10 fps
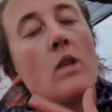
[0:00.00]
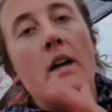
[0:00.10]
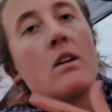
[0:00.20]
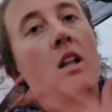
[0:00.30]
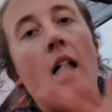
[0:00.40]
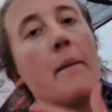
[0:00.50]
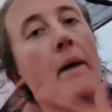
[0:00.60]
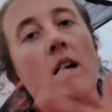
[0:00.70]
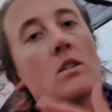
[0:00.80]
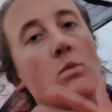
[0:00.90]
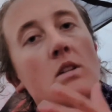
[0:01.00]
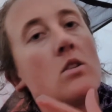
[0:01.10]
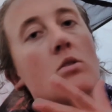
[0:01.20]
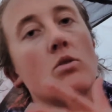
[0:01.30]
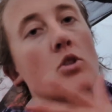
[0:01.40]
like climax
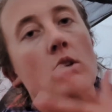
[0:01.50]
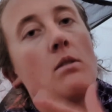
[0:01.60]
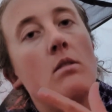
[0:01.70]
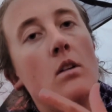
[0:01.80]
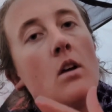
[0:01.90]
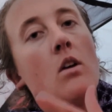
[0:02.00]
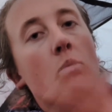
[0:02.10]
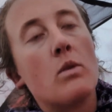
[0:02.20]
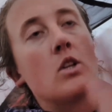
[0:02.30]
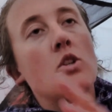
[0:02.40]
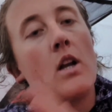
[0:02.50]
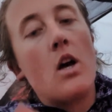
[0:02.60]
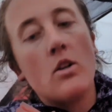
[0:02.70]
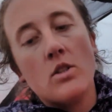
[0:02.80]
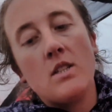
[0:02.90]
resolution. Really trying
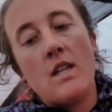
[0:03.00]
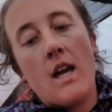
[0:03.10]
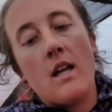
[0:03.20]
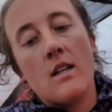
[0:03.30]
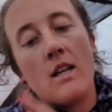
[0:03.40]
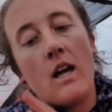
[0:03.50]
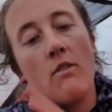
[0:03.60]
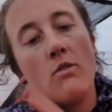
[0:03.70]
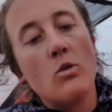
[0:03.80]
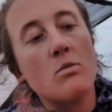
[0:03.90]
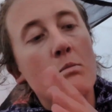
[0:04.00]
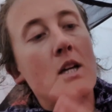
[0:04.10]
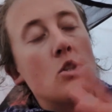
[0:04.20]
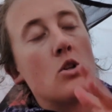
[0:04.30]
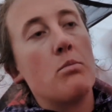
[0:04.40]
to understand kind of those
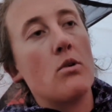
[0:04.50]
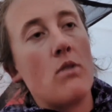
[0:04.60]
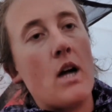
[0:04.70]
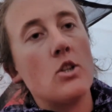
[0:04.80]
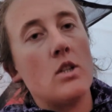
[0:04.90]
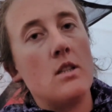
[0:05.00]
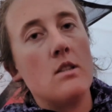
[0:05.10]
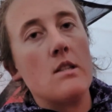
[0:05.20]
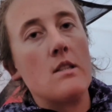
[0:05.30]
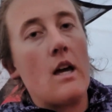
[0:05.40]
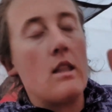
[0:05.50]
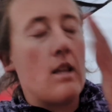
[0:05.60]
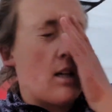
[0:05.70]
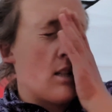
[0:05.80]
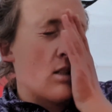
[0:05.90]
major progressions, I
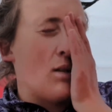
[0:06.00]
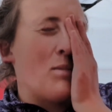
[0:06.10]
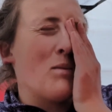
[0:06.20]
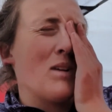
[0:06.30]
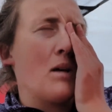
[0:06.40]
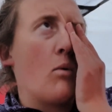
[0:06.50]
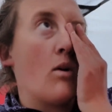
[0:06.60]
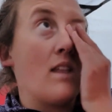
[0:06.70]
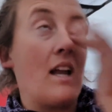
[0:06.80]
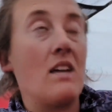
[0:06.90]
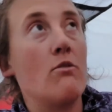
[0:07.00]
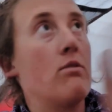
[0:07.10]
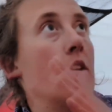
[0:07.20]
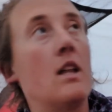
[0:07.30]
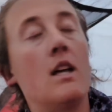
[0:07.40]
think, is going to be really important. That I can
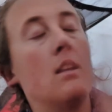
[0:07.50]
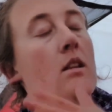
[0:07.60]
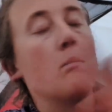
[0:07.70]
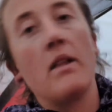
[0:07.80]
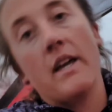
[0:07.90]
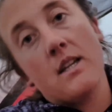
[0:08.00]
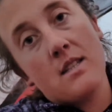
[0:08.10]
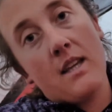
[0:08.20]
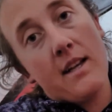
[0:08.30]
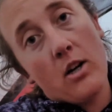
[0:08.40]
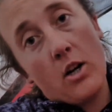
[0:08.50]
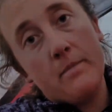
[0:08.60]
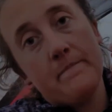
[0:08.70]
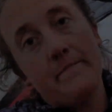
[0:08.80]
fill in the blanks later.